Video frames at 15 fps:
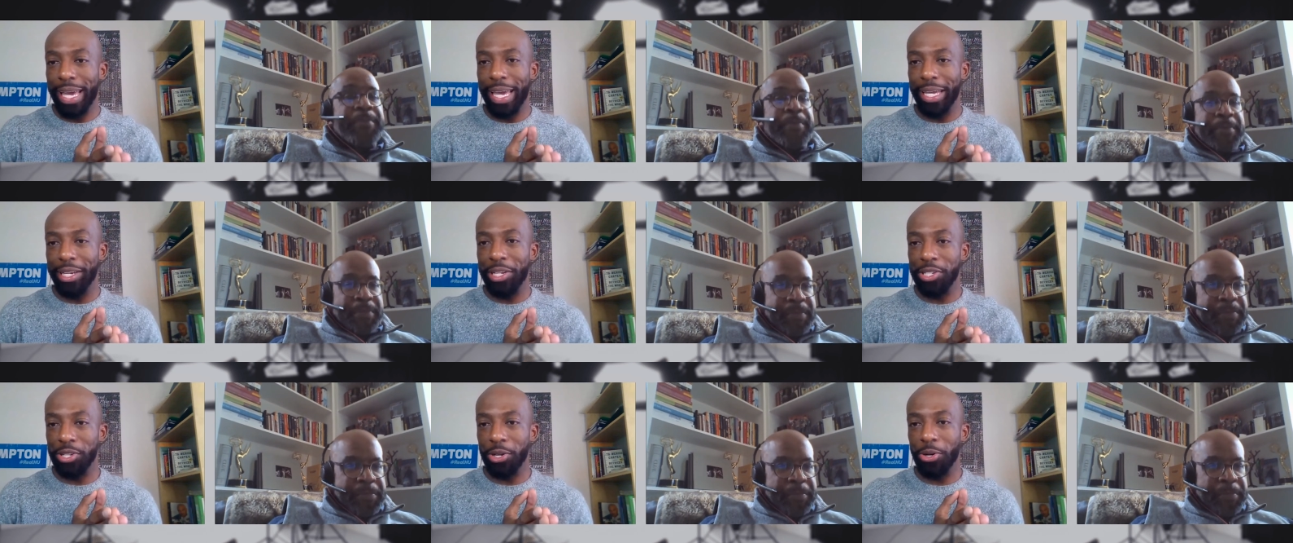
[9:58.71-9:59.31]
Speaker 1: Mm.
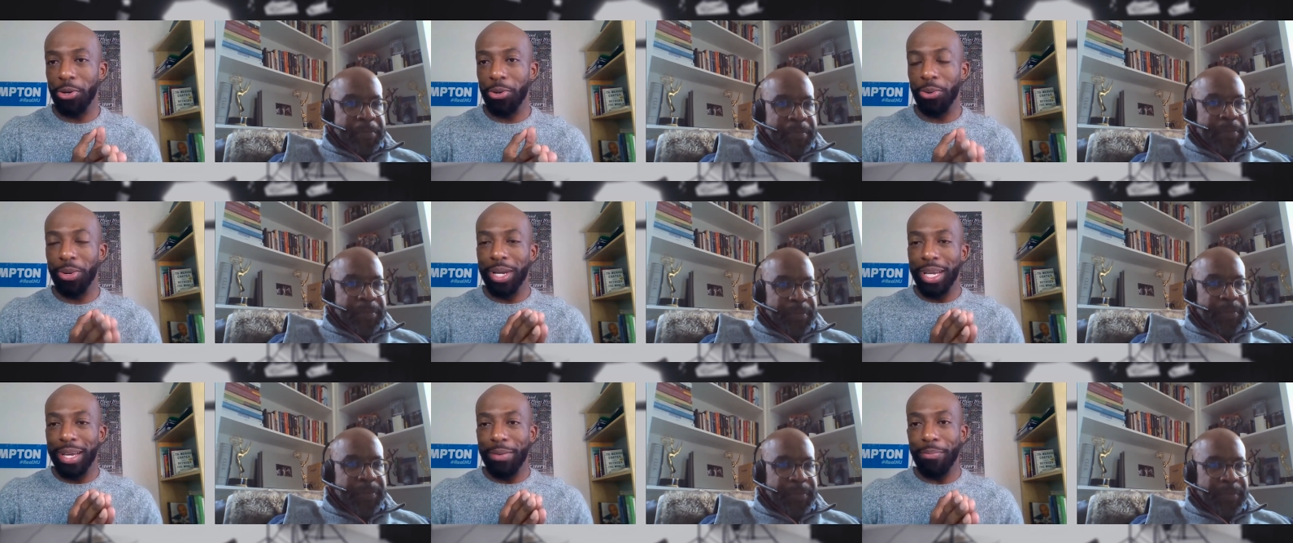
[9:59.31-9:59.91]
And
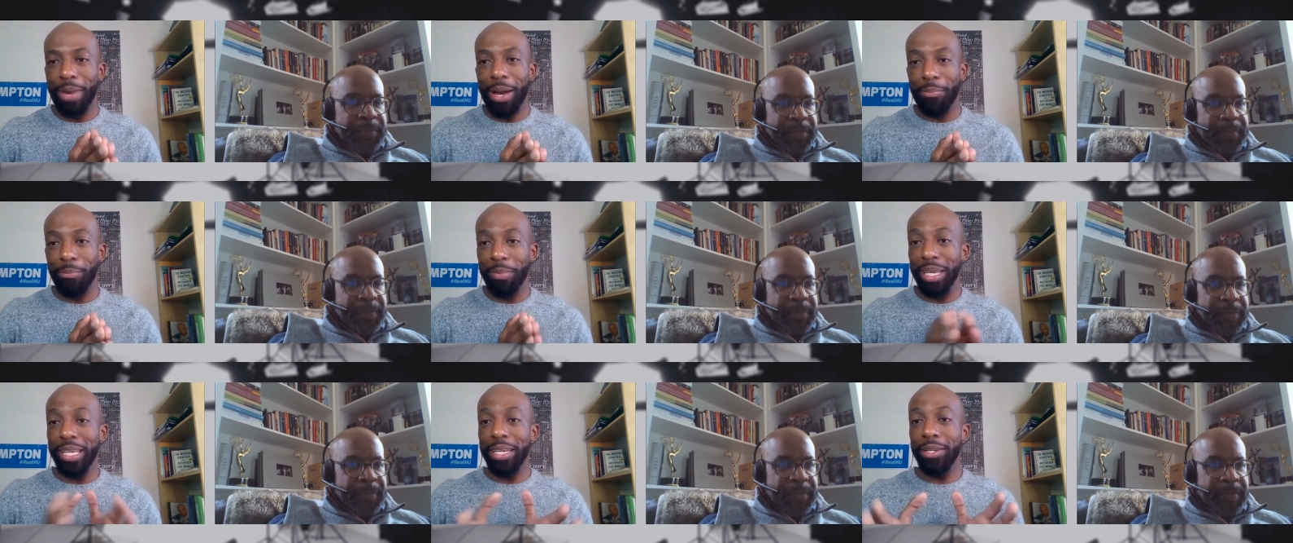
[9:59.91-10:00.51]
so, my,
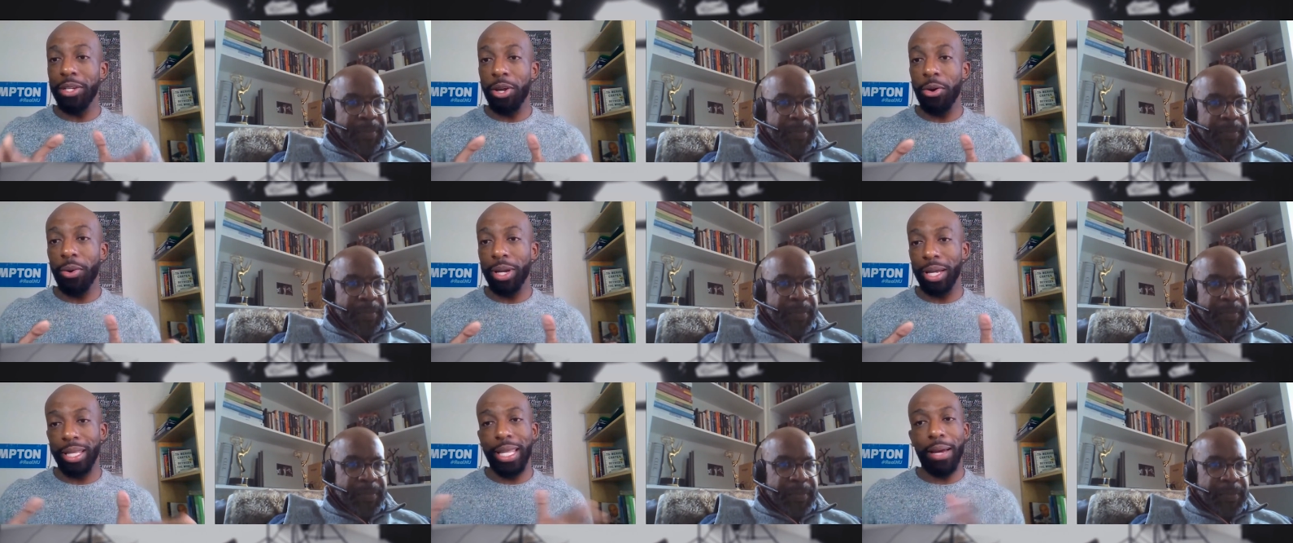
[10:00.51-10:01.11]
me
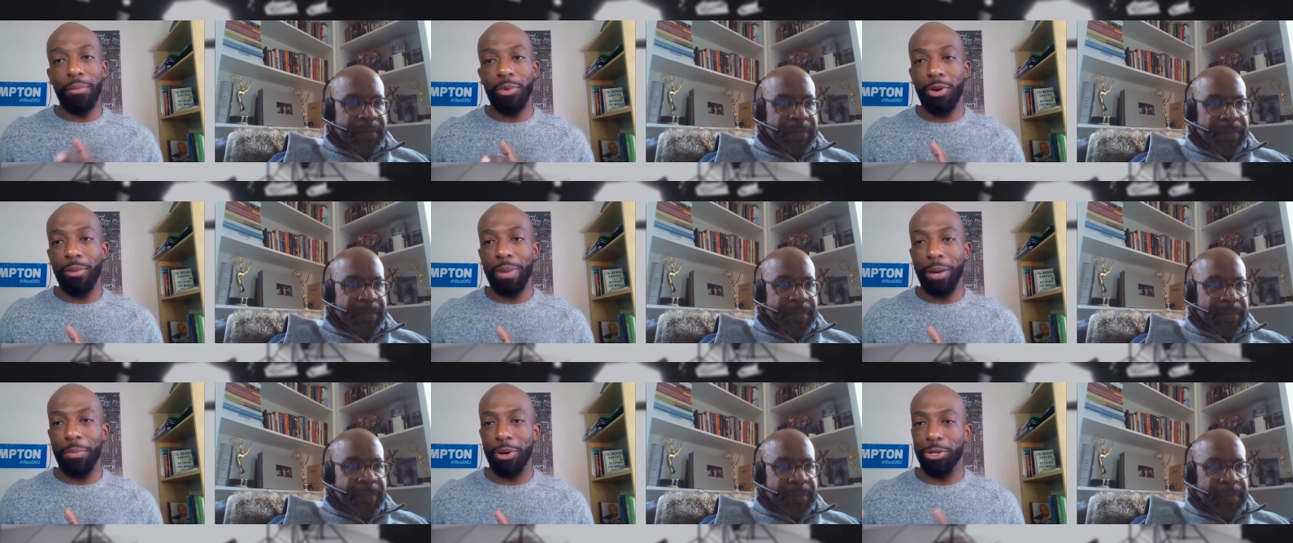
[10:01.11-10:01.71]
knowing a lot more
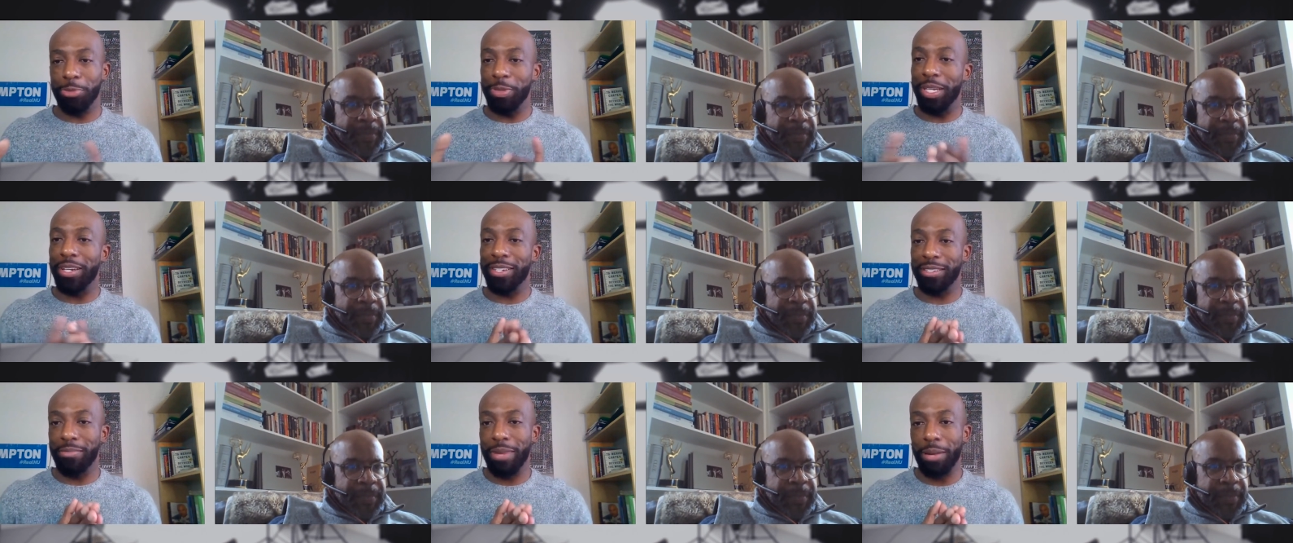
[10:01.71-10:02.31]
about Post
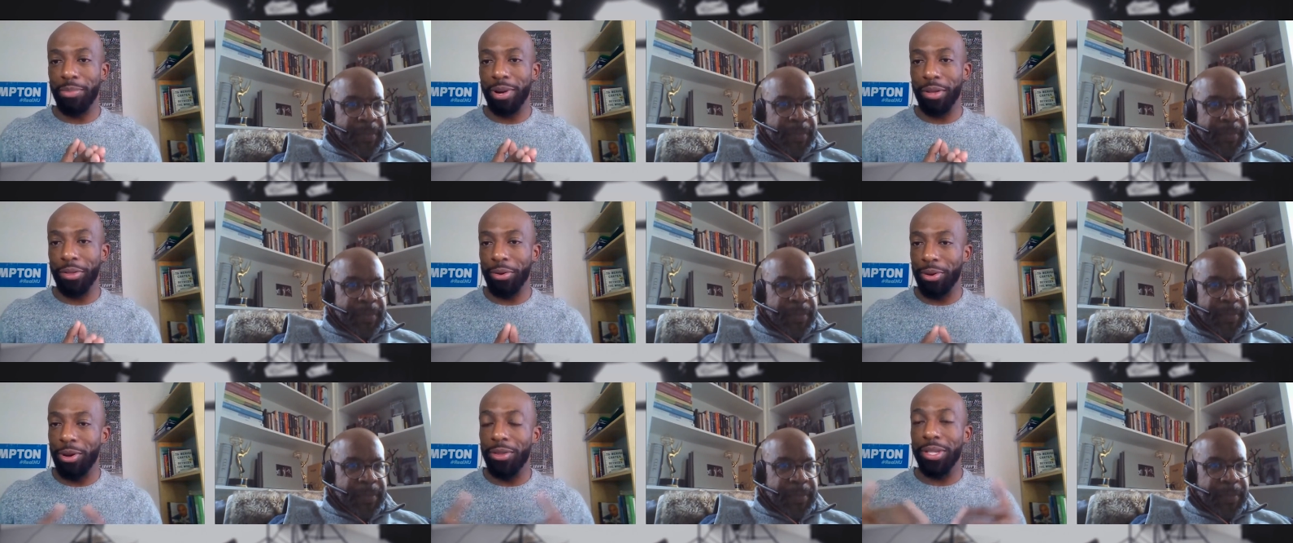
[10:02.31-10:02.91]
because of my
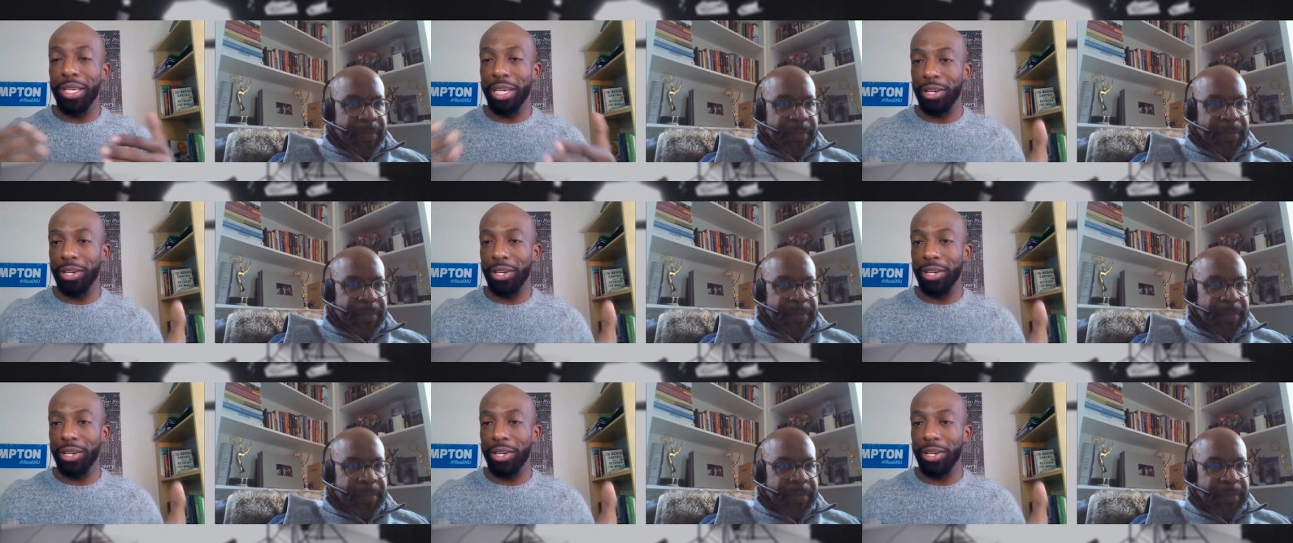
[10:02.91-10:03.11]
brother and all the